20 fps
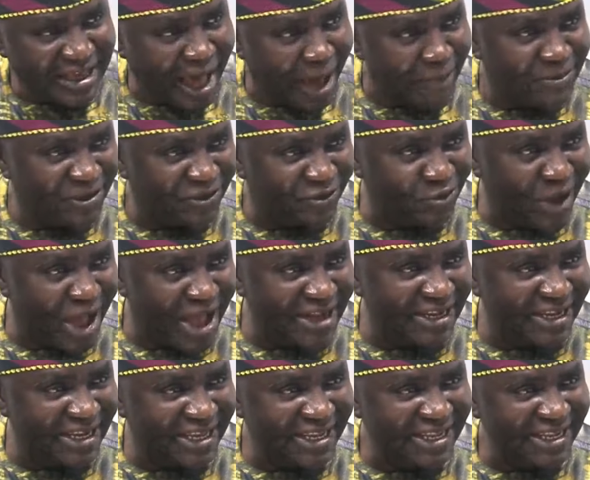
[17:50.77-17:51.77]
the gap is
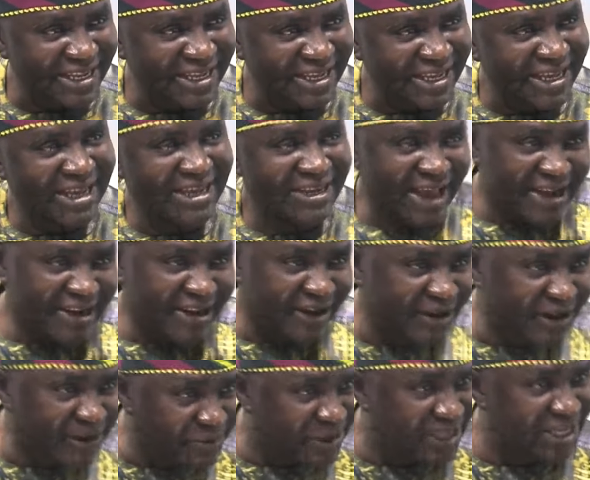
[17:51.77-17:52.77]
widening, then
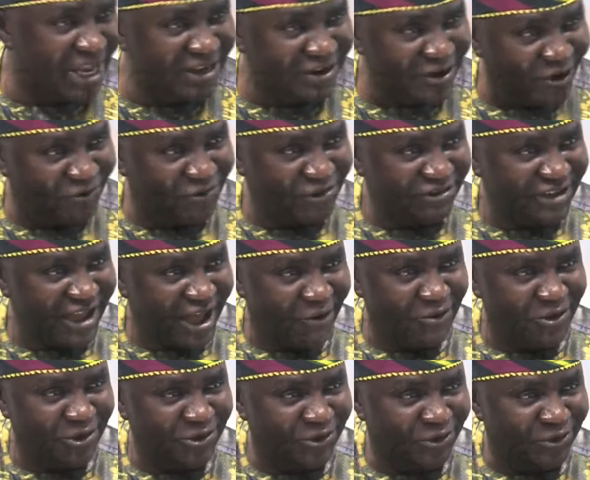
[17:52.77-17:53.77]
they depreciate the
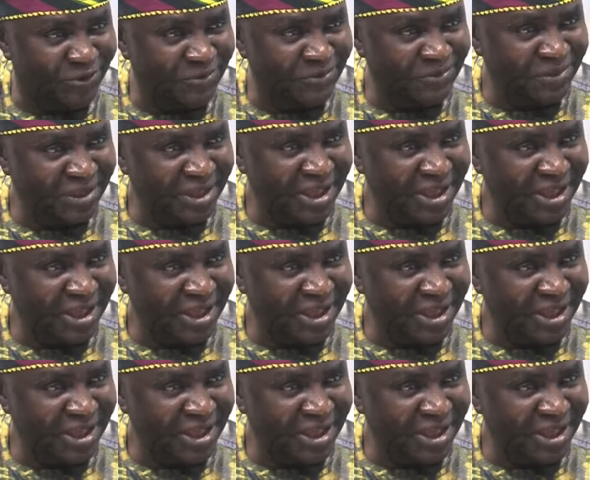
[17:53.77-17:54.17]
official window.